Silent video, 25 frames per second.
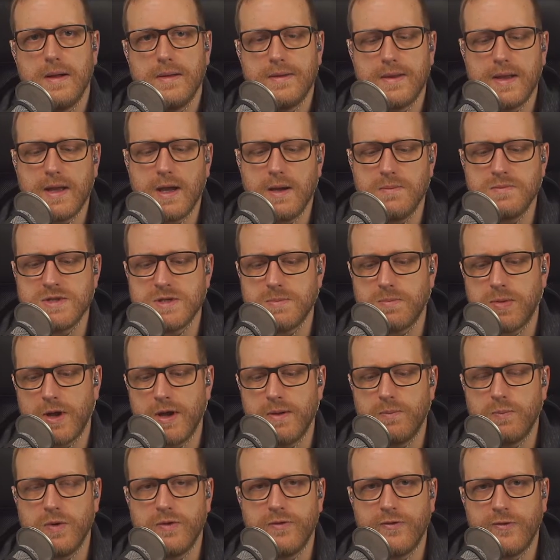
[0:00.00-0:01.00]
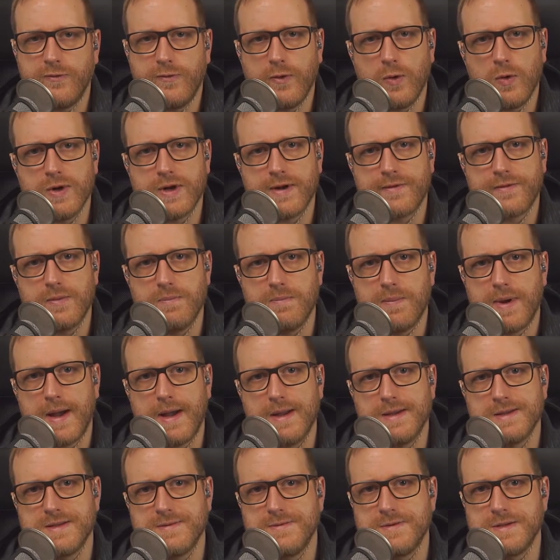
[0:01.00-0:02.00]
They come supplied with 4 different
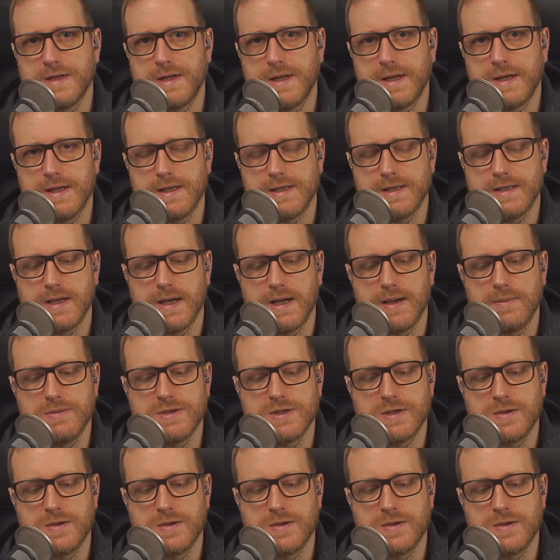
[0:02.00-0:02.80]
pairs of silicone tips.